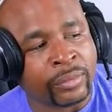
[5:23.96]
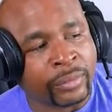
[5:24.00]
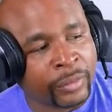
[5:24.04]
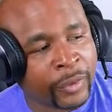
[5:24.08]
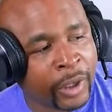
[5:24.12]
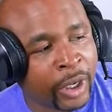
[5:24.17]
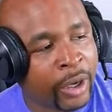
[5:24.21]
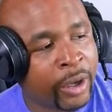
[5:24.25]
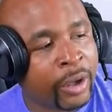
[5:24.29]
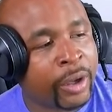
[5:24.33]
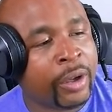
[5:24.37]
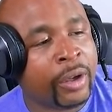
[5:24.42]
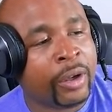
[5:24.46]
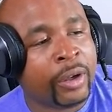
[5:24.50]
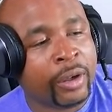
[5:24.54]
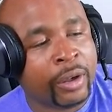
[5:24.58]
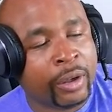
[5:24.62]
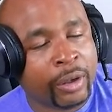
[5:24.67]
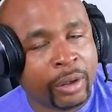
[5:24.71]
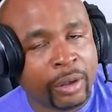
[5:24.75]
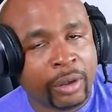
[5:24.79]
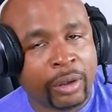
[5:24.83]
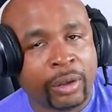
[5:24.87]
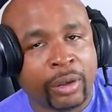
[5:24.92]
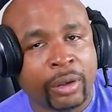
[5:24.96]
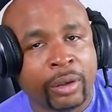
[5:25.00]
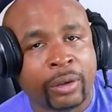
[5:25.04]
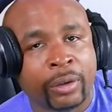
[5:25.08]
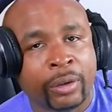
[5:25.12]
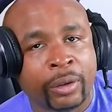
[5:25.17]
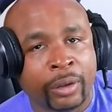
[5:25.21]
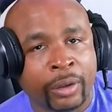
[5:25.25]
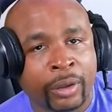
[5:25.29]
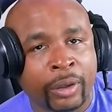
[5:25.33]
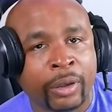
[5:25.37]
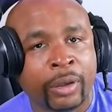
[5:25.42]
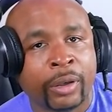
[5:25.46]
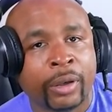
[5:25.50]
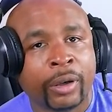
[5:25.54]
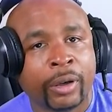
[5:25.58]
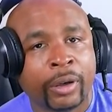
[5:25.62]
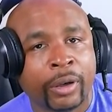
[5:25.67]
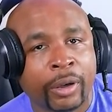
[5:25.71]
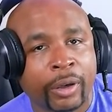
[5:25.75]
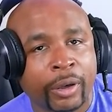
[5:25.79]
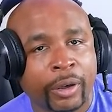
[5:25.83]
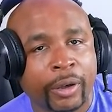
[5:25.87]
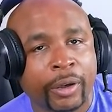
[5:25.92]
just thinking about that story makes me feel
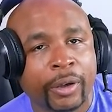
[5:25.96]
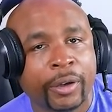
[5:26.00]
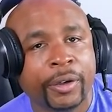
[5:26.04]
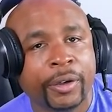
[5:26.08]
good.